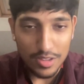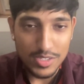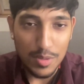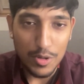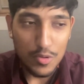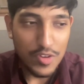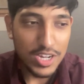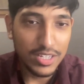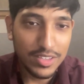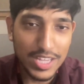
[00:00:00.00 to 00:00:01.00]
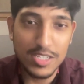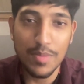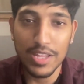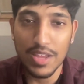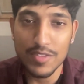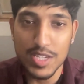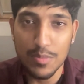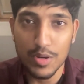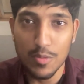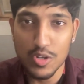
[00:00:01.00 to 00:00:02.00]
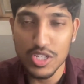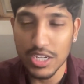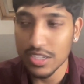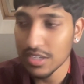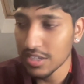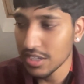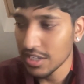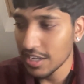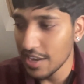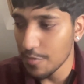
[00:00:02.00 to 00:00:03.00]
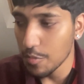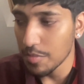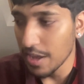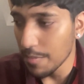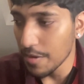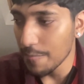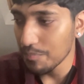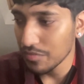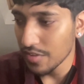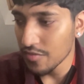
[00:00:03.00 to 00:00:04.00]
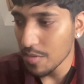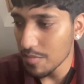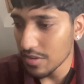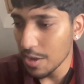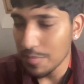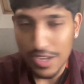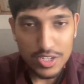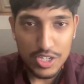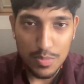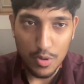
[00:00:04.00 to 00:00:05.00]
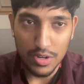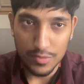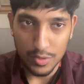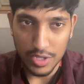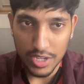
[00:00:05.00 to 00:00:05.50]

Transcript: someone who really thinks about the other team when I'm watching Liverpool play, but from a PSG point of view,